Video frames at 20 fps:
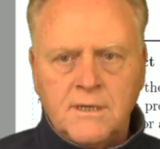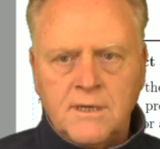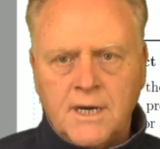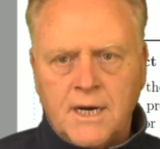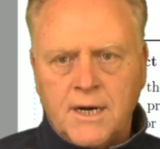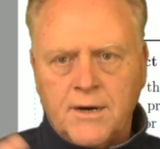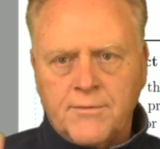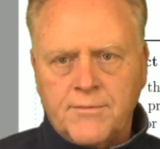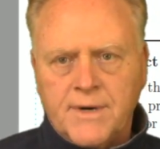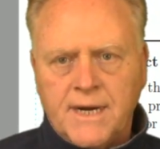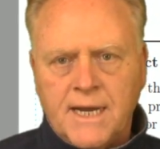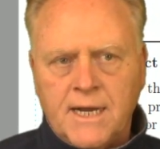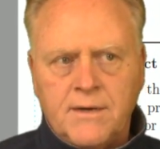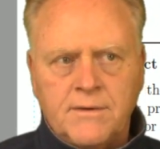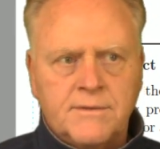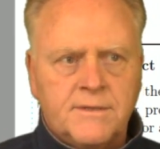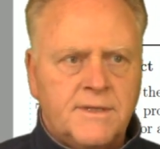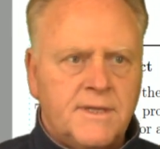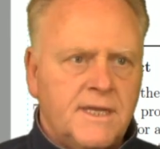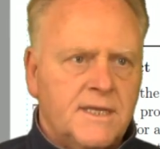
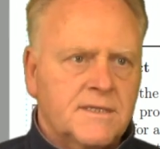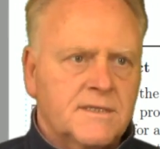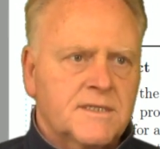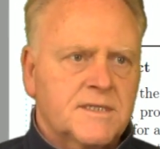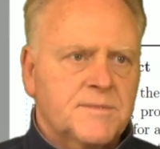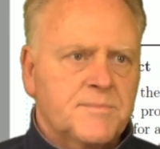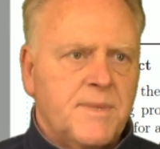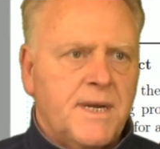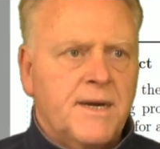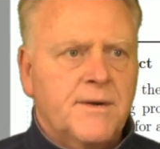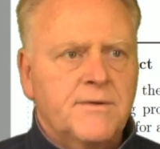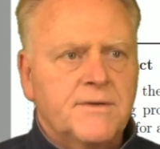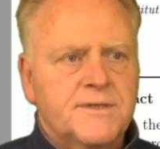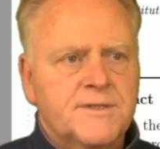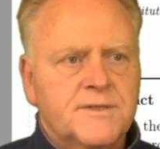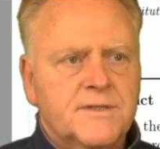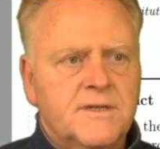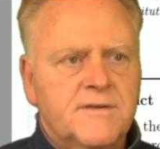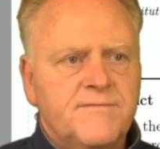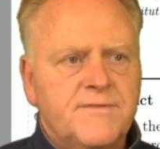around that spiral
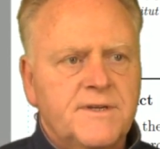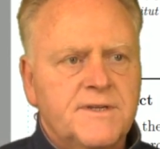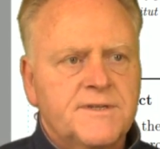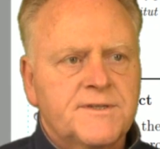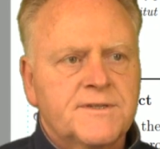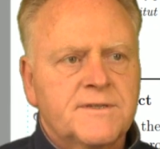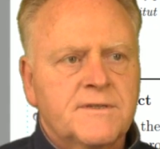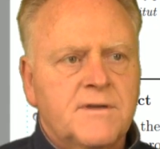surface,